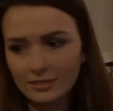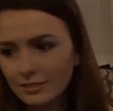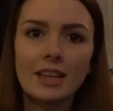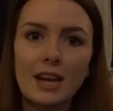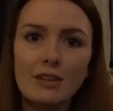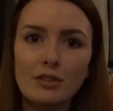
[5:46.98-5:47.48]

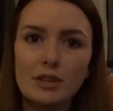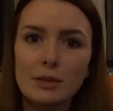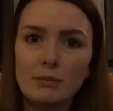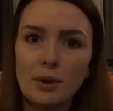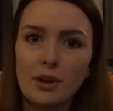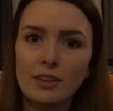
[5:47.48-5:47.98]
I've already
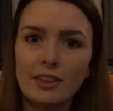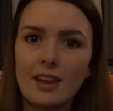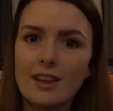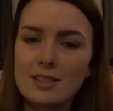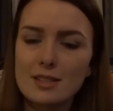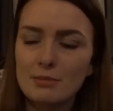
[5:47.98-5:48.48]
burnt
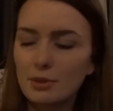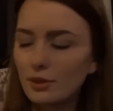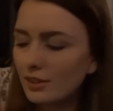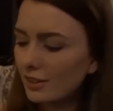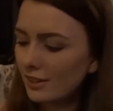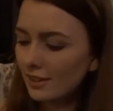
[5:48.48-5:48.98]
this,
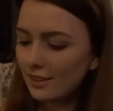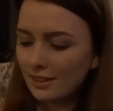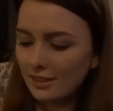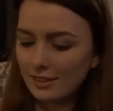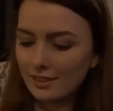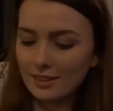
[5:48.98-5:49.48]
but
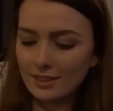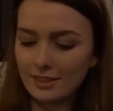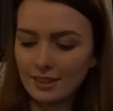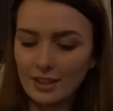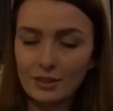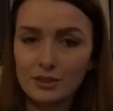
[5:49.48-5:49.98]

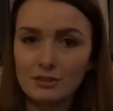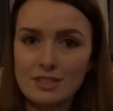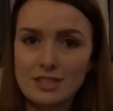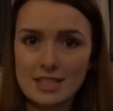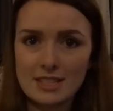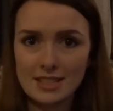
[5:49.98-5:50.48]
I couldn't
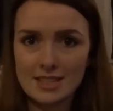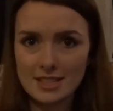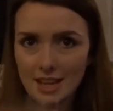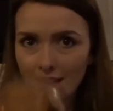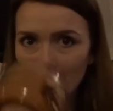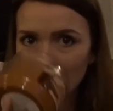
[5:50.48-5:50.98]
resist last
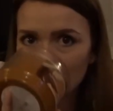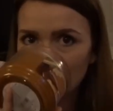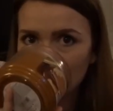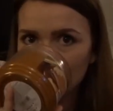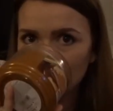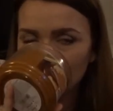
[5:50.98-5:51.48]
night.
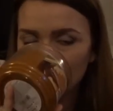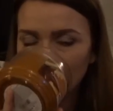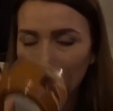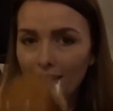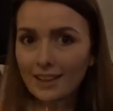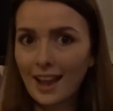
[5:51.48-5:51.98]

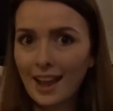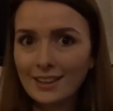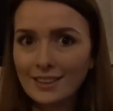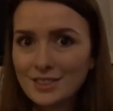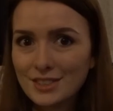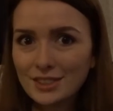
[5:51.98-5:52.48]
A
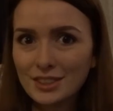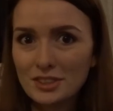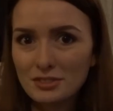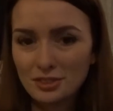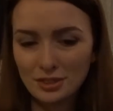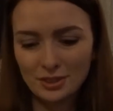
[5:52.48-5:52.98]
candle,
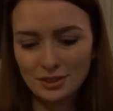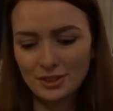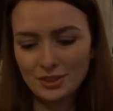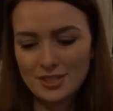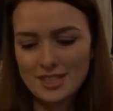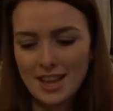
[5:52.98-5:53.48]
of
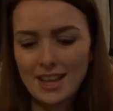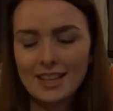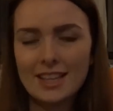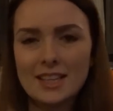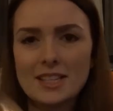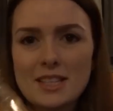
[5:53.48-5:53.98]
course, and
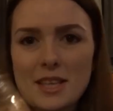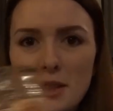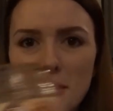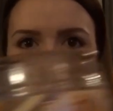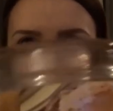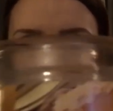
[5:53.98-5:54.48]
it is this